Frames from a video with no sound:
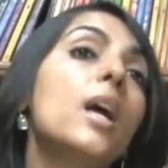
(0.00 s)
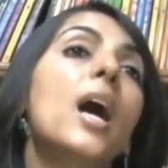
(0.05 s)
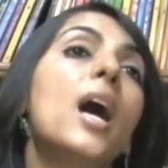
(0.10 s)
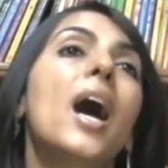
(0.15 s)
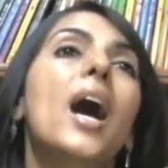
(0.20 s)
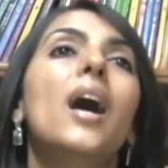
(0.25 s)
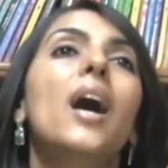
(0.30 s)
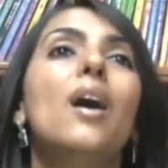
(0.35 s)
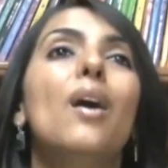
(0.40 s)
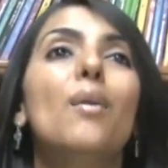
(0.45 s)

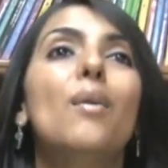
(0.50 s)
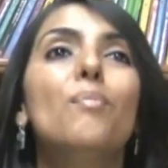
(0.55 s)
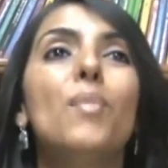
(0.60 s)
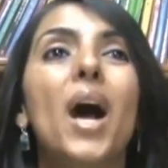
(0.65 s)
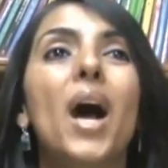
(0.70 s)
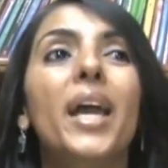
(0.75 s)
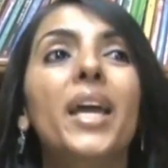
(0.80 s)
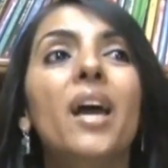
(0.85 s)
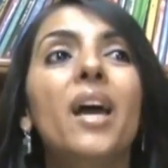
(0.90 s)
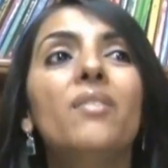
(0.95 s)

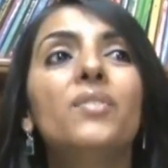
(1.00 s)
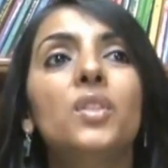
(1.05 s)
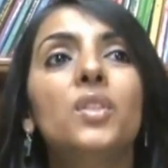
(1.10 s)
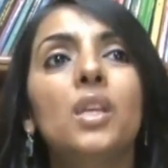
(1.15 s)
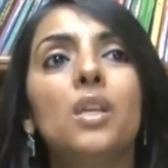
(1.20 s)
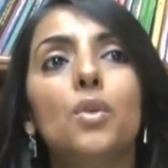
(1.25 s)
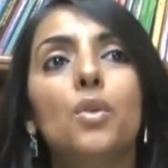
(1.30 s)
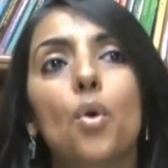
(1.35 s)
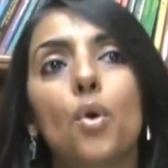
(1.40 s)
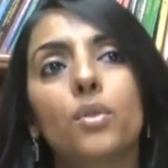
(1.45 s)
I have
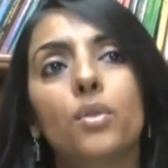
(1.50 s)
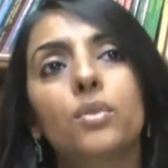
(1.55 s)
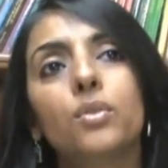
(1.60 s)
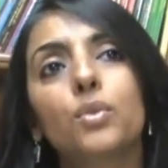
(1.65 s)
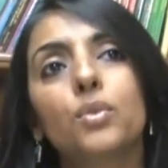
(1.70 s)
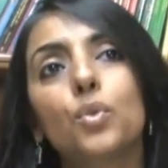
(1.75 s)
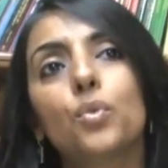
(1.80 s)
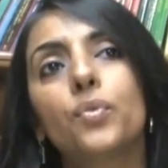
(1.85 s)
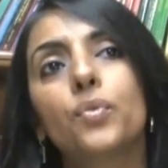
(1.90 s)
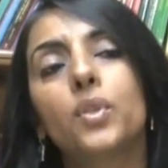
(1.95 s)
seen authors
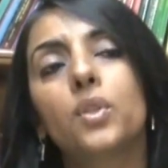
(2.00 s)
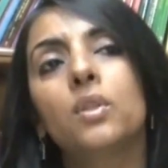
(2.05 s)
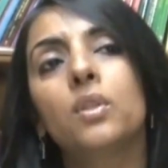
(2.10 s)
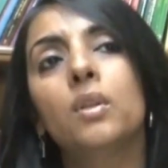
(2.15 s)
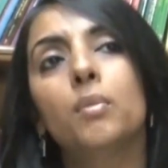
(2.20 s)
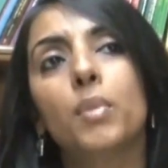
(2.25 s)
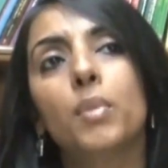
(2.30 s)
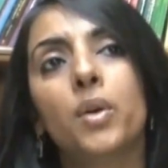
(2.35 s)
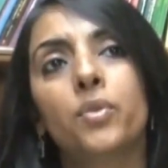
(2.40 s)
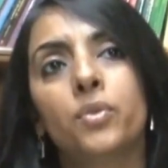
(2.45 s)
who've written
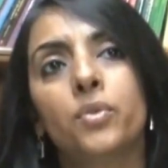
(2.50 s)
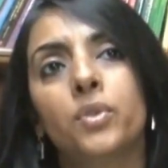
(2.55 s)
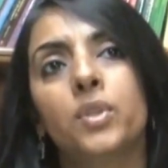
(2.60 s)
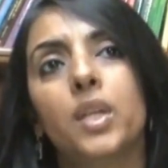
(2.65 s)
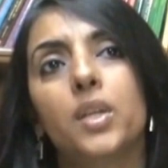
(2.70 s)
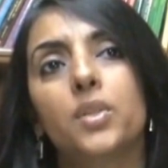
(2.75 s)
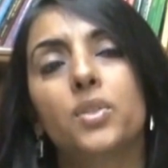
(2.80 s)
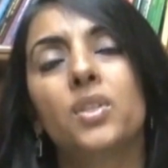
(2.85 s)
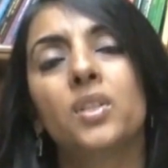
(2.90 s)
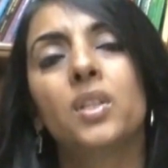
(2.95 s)
about
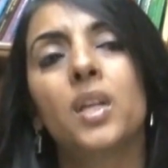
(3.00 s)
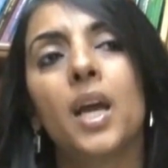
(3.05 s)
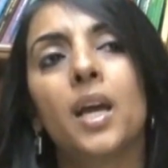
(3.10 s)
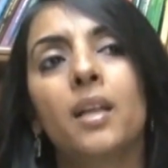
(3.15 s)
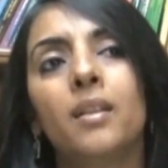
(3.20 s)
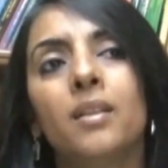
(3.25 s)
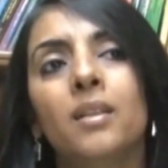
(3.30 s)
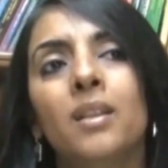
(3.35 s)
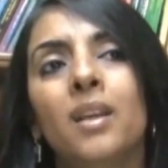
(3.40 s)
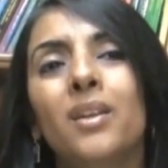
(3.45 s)
recession and
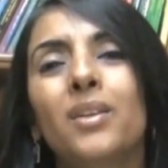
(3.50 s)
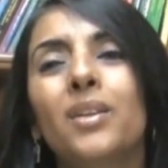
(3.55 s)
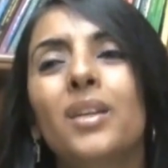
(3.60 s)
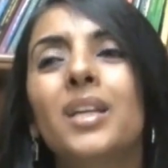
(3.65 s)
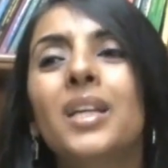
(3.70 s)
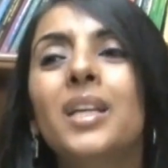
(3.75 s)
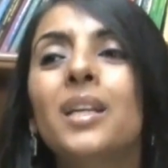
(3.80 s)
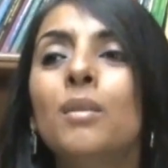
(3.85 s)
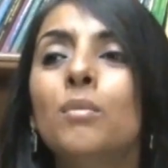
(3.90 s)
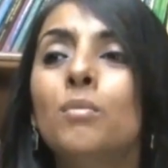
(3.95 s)
they are
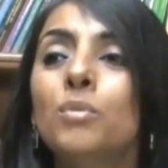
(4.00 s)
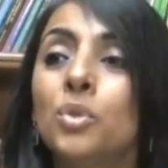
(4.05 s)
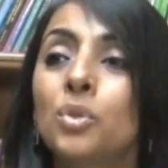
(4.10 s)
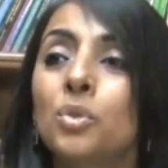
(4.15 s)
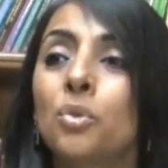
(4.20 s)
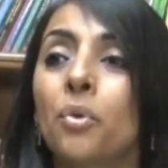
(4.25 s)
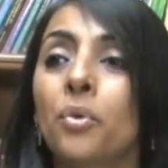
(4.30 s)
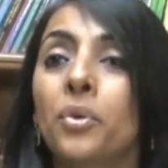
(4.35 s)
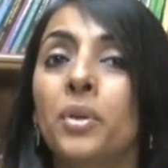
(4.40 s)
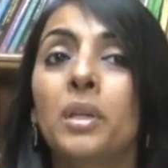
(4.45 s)
grim
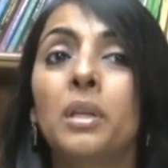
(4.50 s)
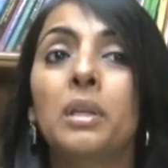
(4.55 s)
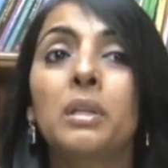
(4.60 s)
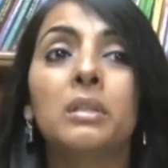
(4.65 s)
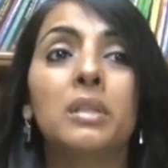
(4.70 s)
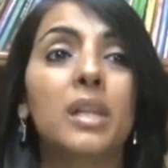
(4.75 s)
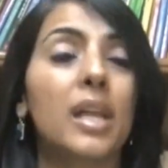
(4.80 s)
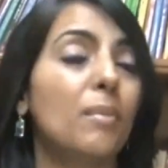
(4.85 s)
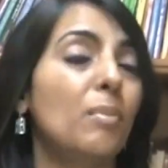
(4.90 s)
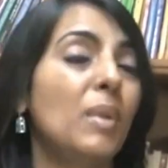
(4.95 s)
stories
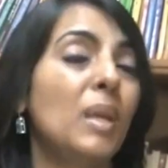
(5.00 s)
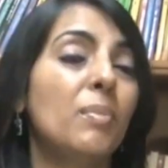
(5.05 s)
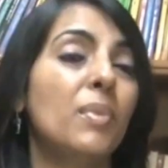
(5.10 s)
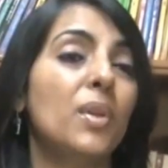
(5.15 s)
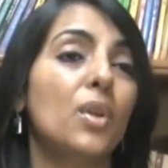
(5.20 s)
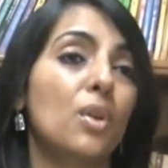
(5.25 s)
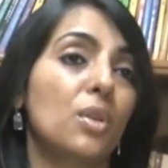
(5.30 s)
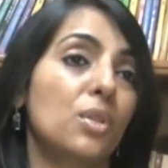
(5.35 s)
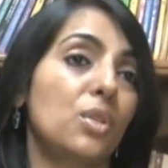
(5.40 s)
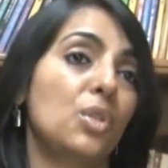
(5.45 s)
like people
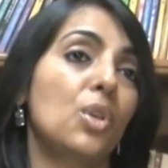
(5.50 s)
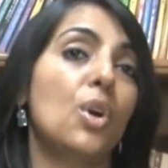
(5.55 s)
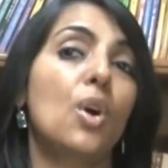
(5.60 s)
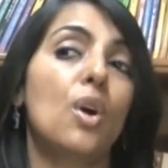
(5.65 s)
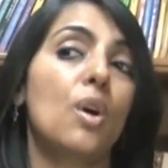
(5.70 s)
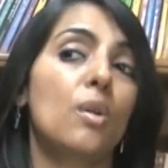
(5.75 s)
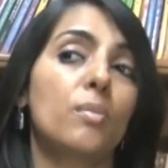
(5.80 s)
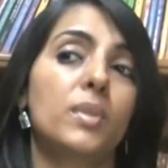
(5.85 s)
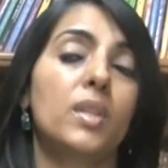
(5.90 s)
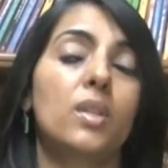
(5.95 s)
lost
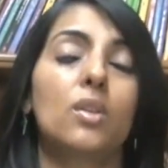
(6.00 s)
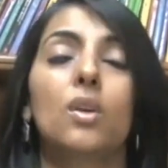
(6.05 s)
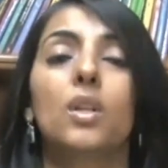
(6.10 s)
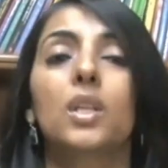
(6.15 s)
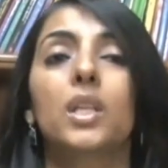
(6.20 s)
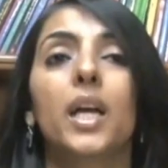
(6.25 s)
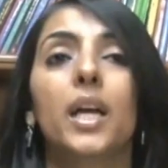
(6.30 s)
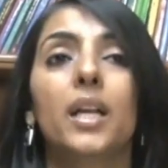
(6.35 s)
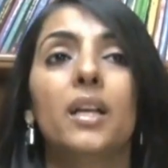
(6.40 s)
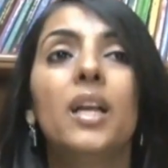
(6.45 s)
jobs and all
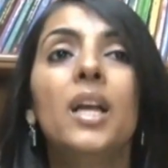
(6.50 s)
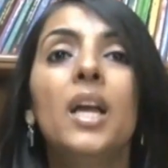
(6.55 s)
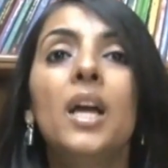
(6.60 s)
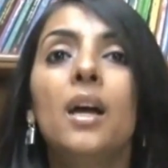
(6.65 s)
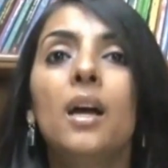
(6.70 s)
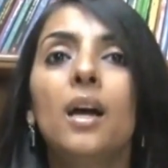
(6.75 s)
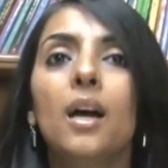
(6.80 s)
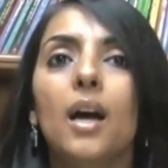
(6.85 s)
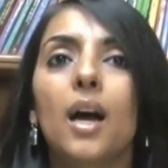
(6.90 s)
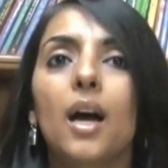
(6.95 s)

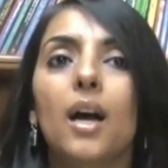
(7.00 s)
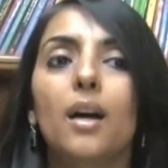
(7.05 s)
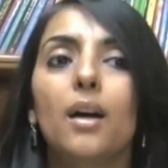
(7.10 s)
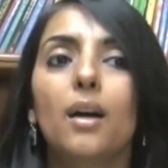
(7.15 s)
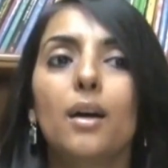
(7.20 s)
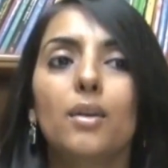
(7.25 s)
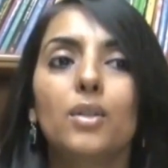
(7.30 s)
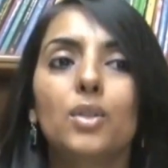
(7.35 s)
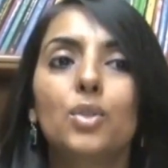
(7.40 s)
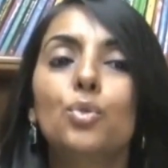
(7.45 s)

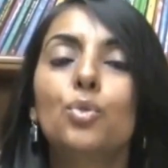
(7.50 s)
that.